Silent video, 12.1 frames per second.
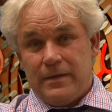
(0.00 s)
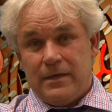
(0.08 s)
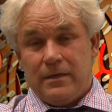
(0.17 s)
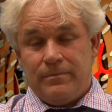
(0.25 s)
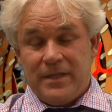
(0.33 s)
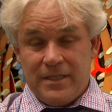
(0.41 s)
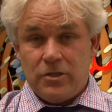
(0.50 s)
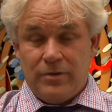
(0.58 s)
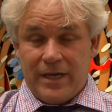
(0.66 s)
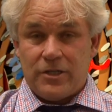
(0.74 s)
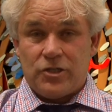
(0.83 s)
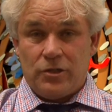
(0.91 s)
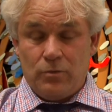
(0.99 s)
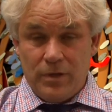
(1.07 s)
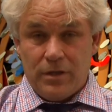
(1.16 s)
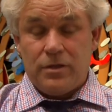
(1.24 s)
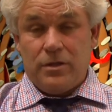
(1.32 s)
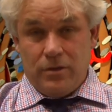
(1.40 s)
um, interaction
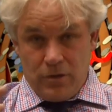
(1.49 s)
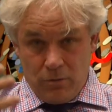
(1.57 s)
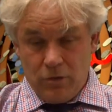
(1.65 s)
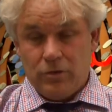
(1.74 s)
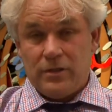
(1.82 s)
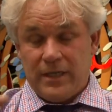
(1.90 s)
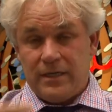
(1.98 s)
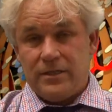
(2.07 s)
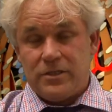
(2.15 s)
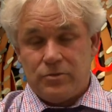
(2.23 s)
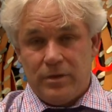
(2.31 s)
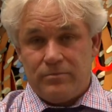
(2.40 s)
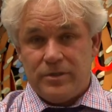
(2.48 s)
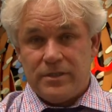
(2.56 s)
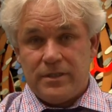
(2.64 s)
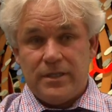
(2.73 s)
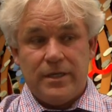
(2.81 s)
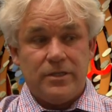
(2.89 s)
with the world and its
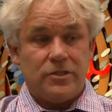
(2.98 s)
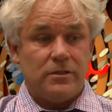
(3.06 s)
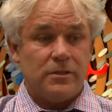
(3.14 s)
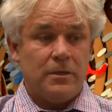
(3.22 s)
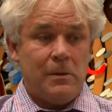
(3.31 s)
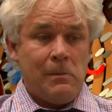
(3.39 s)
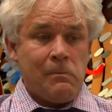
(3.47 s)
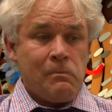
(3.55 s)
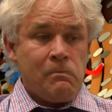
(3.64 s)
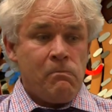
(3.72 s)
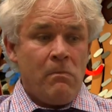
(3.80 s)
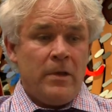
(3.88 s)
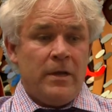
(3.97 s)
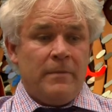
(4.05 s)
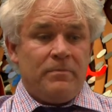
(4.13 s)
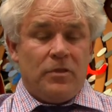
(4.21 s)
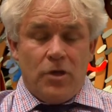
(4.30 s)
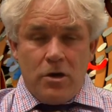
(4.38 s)
representations.
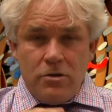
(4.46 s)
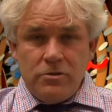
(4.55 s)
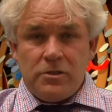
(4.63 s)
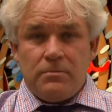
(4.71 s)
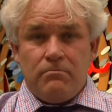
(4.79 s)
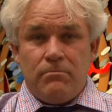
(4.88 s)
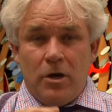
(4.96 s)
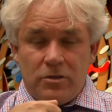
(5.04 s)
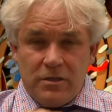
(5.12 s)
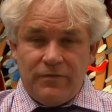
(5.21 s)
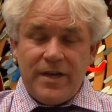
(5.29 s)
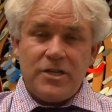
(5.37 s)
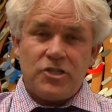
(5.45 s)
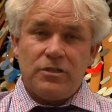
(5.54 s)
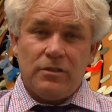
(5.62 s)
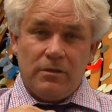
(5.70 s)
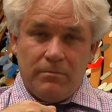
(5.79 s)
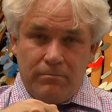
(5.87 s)
Those
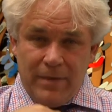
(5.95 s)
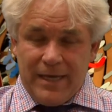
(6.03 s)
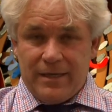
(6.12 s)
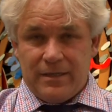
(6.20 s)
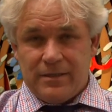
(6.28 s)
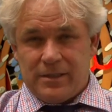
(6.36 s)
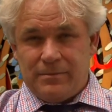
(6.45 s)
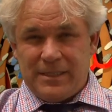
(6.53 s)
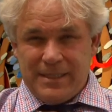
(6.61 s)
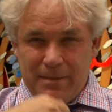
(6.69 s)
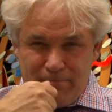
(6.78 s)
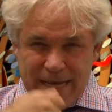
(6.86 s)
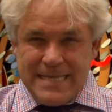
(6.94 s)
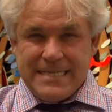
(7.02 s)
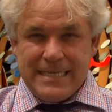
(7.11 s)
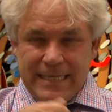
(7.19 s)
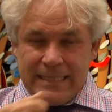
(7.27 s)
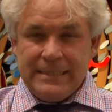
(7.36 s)
motivational mechanisms, the
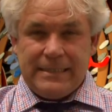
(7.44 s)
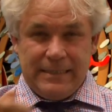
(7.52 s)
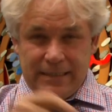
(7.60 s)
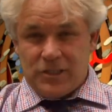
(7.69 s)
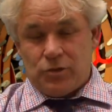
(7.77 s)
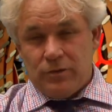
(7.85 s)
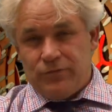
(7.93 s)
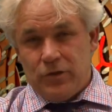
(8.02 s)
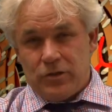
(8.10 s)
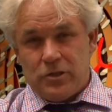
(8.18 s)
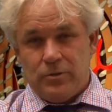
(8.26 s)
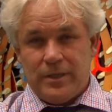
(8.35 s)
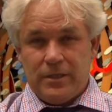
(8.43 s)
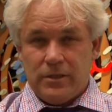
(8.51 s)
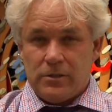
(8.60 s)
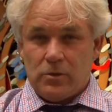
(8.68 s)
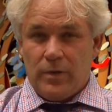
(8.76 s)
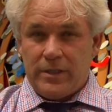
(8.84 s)
basic instincts referred to in
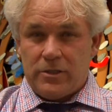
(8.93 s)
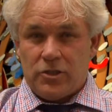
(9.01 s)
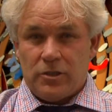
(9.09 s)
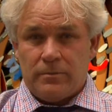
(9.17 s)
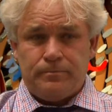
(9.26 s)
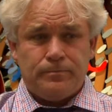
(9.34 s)
this question,